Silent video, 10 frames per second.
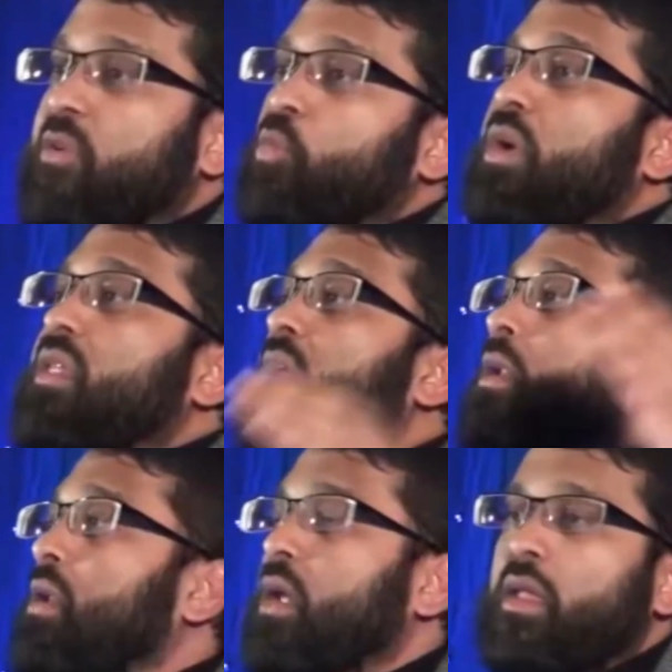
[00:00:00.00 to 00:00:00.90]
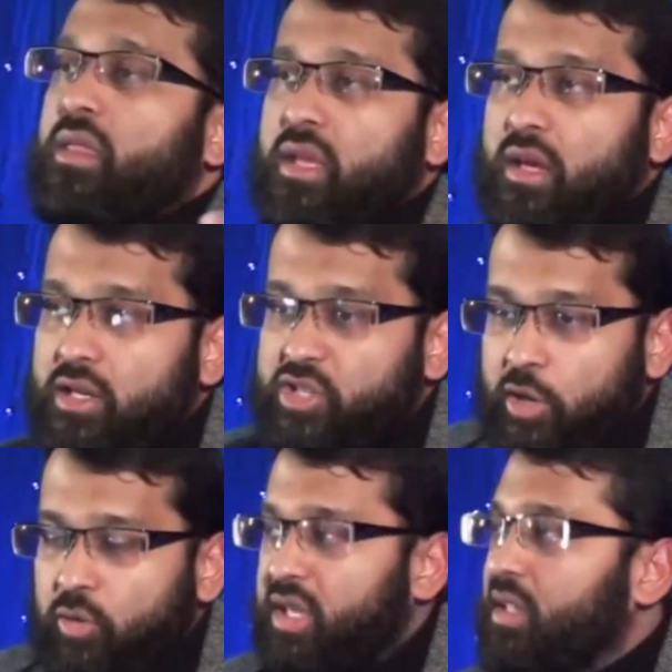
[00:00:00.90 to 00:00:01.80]
from within the
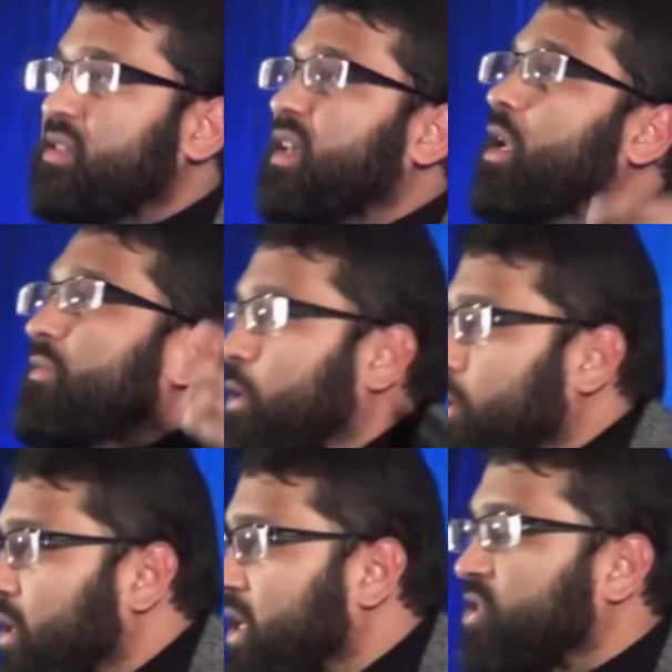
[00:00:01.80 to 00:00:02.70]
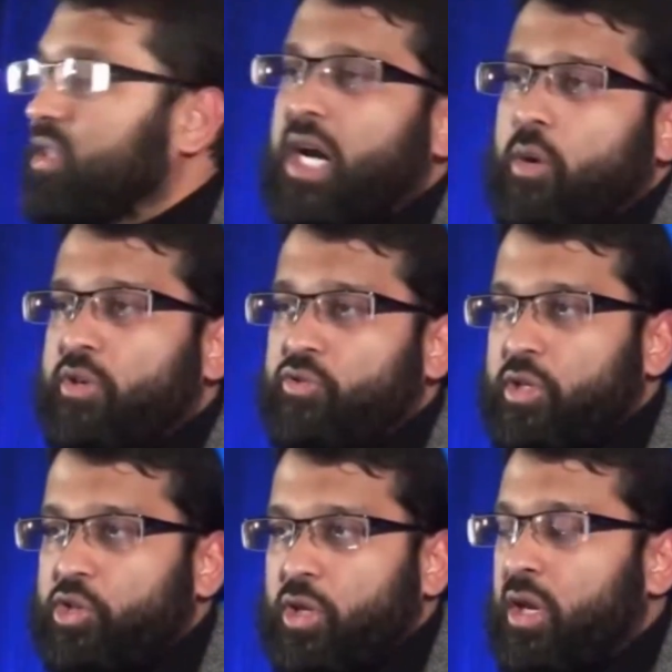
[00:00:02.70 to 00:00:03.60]
generally the Salafi or the Najdi Da'wah
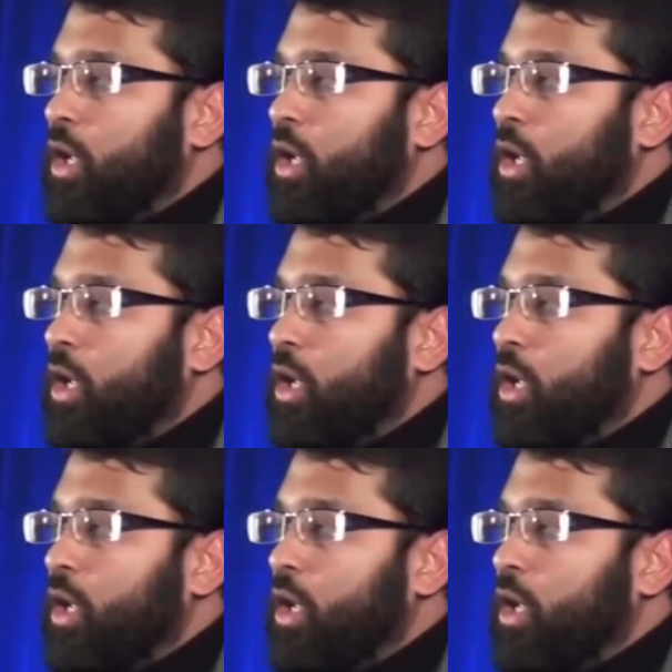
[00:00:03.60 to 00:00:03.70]
tradition.